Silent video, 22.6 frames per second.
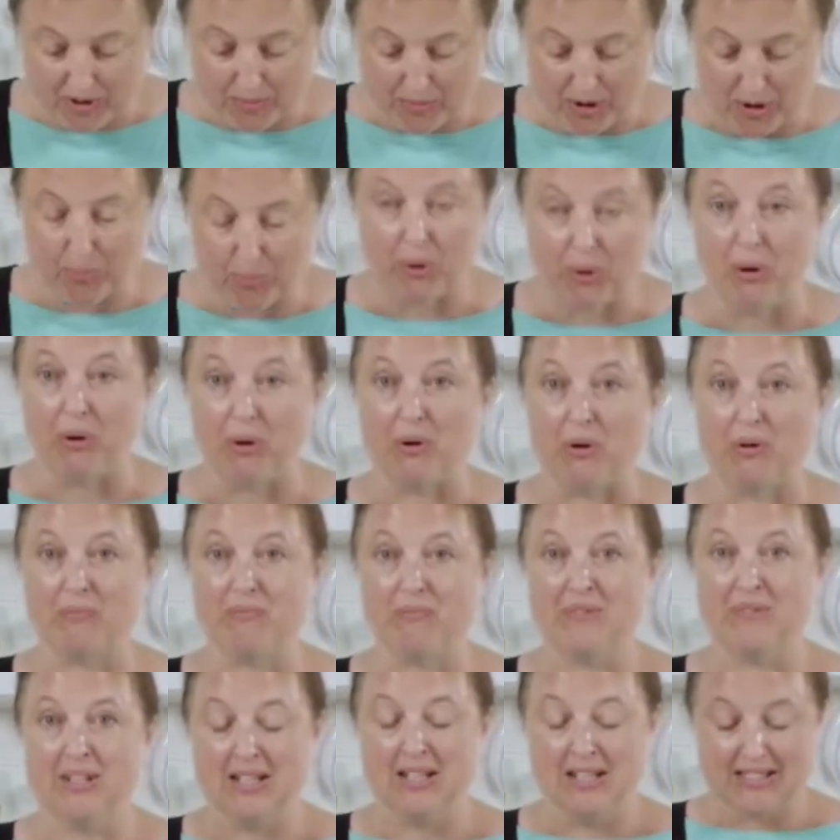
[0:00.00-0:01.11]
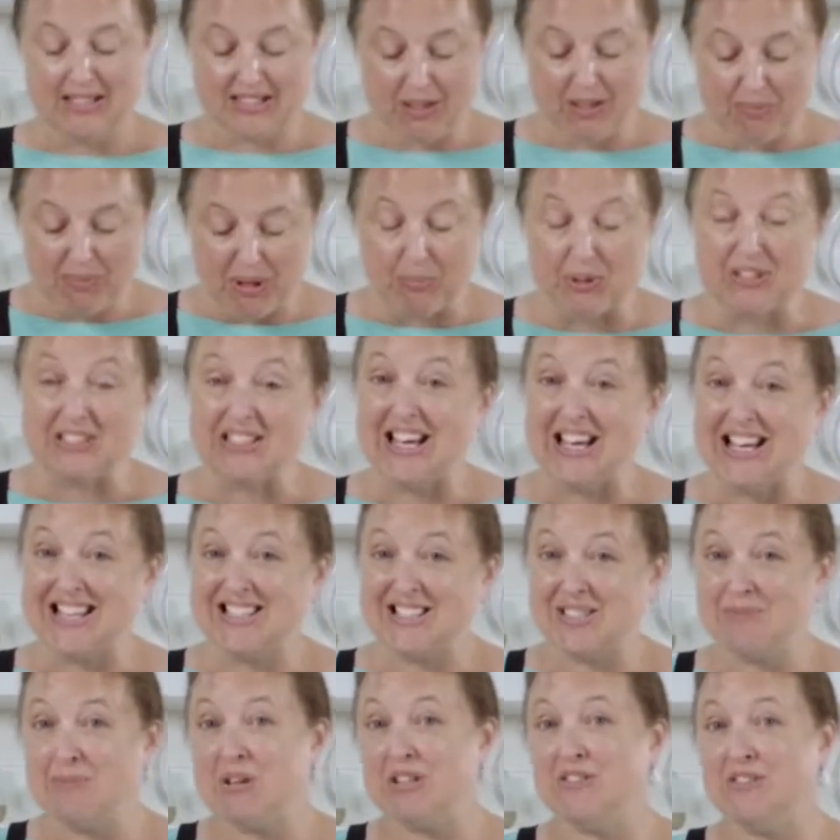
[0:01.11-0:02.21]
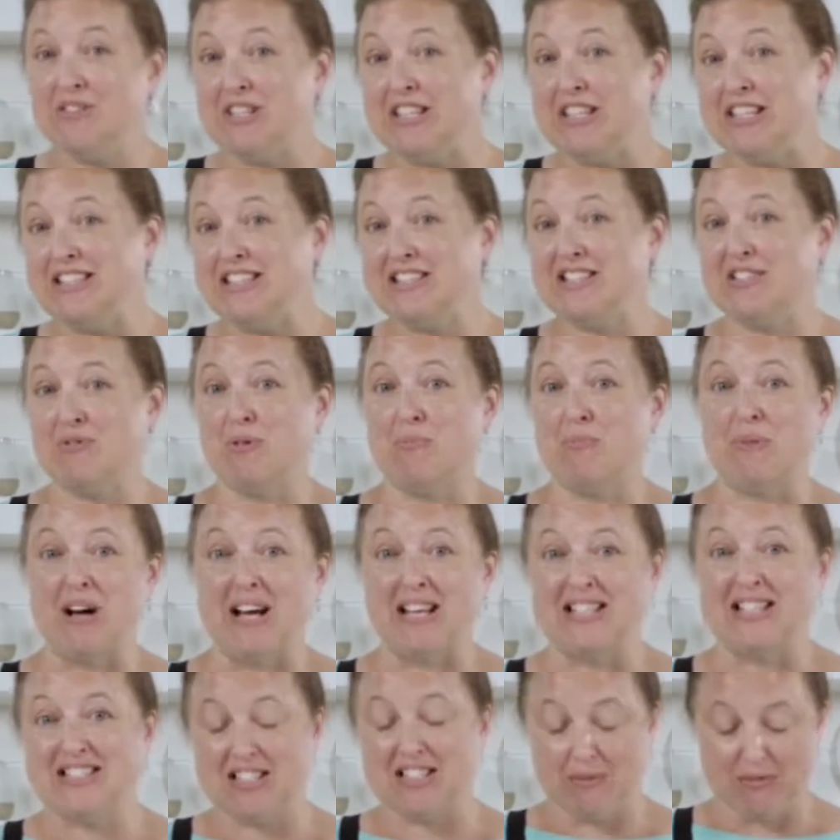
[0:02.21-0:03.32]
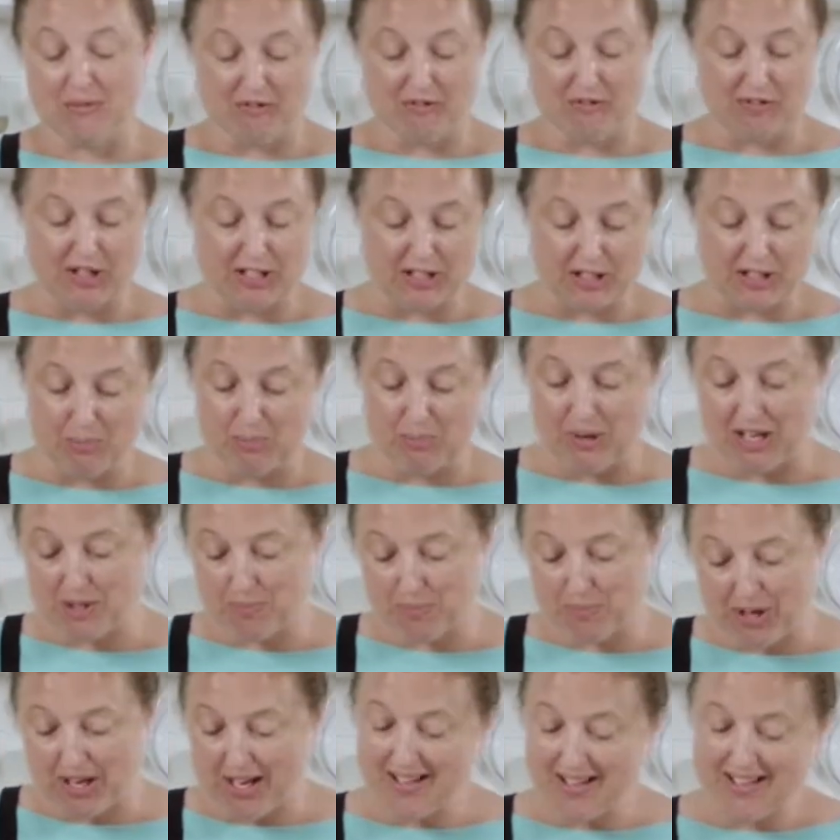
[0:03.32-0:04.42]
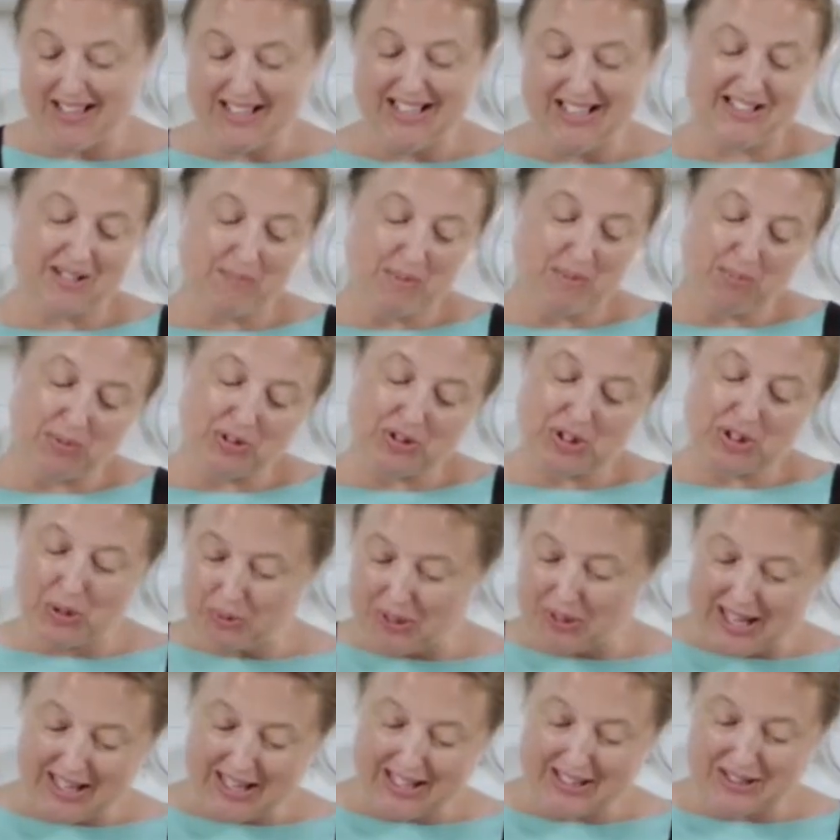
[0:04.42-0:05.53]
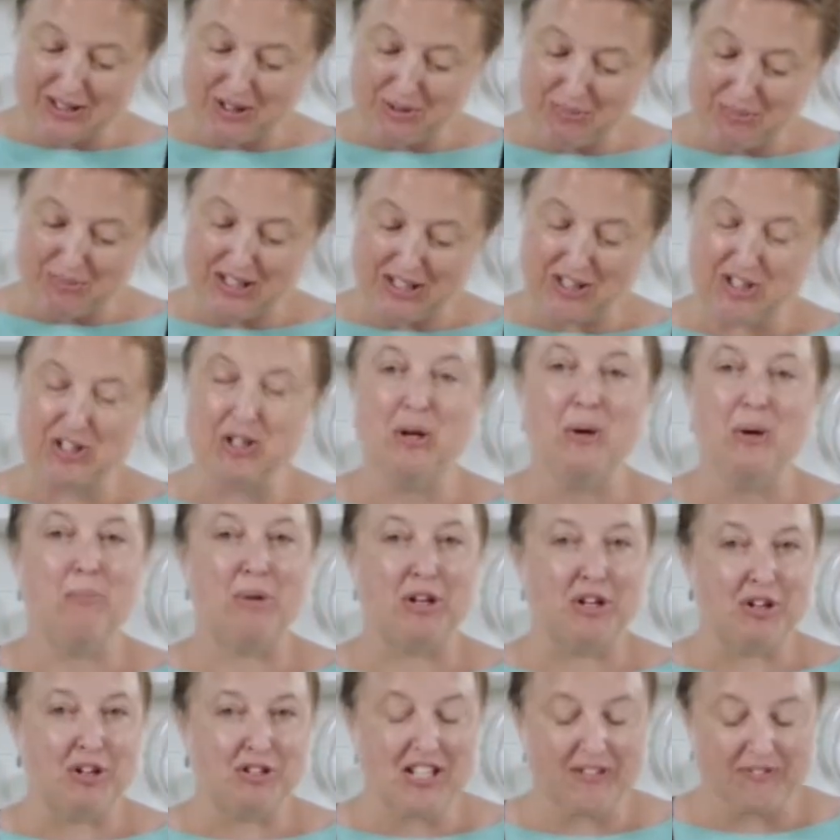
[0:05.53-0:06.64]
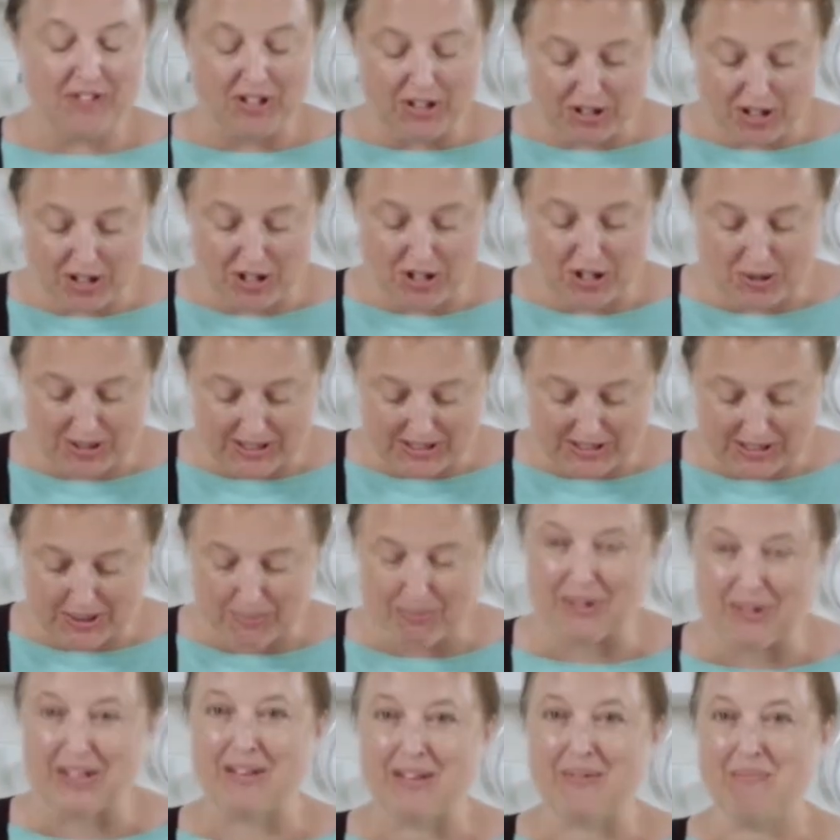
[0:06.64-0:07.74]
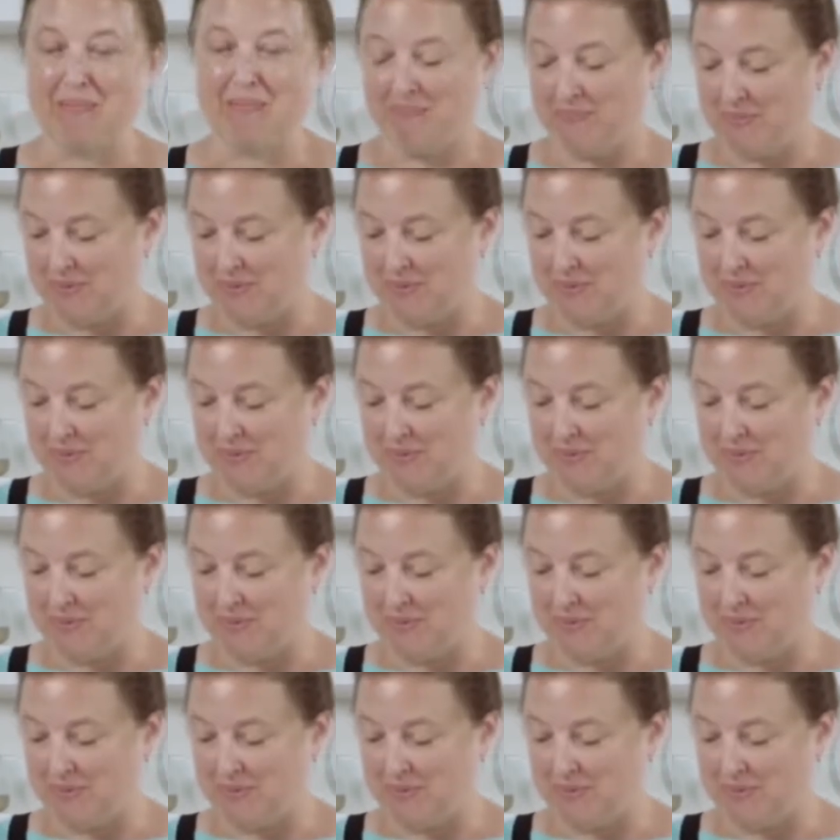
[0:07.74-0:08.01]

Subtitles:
from your bowl. Some people like the smell of yeast. It reminds them of freshly baked bread. Some people don't like it so much, but you're definitely going to notice something.